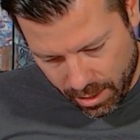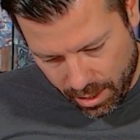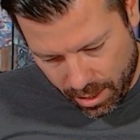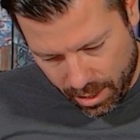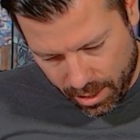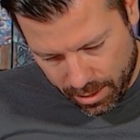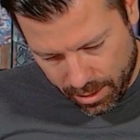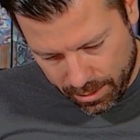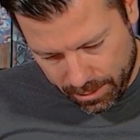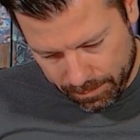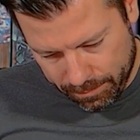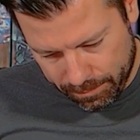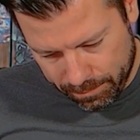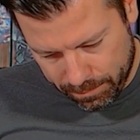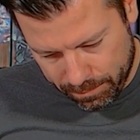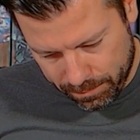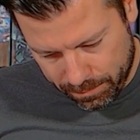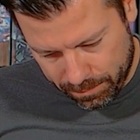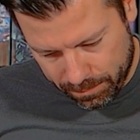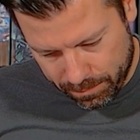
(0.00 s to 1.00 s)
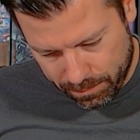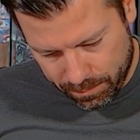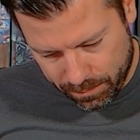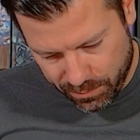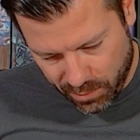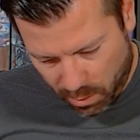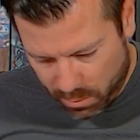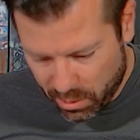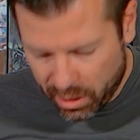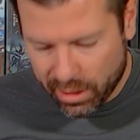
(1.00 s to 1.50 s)

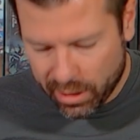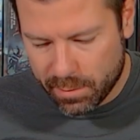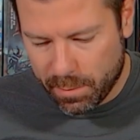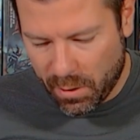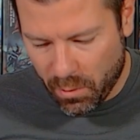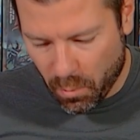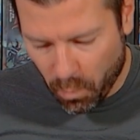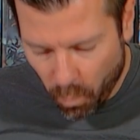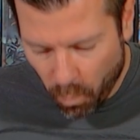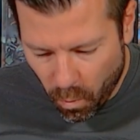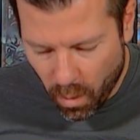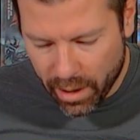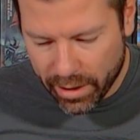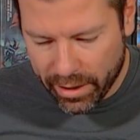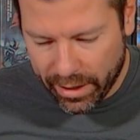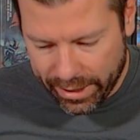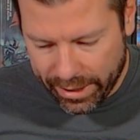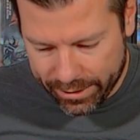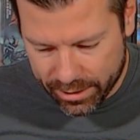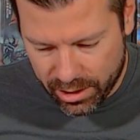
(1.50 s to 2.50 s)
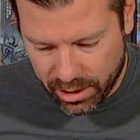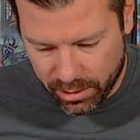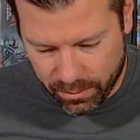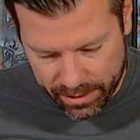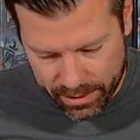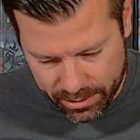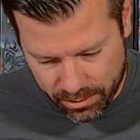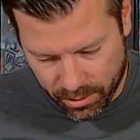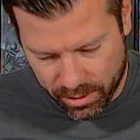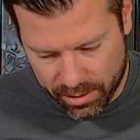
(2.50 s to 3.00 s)
Nope, you can spend 1 energy
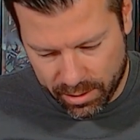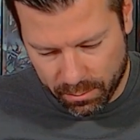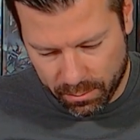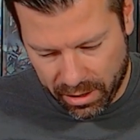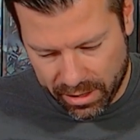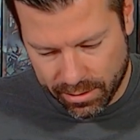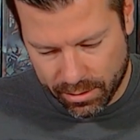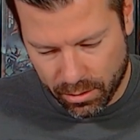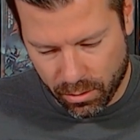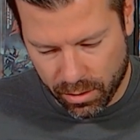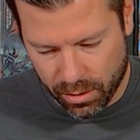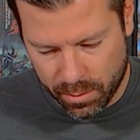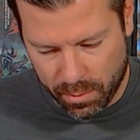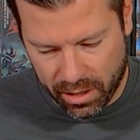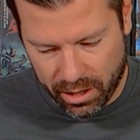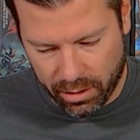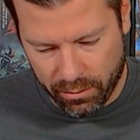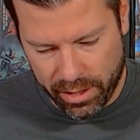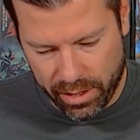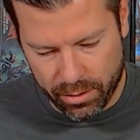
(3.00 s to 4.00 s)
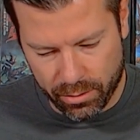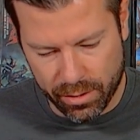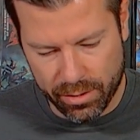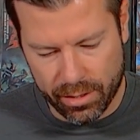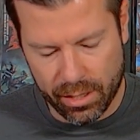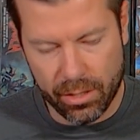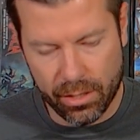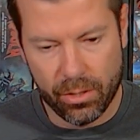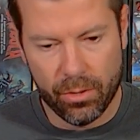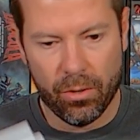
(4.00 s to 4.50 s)
resource and place the corresponding resource
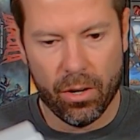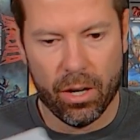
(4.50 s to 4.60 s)
into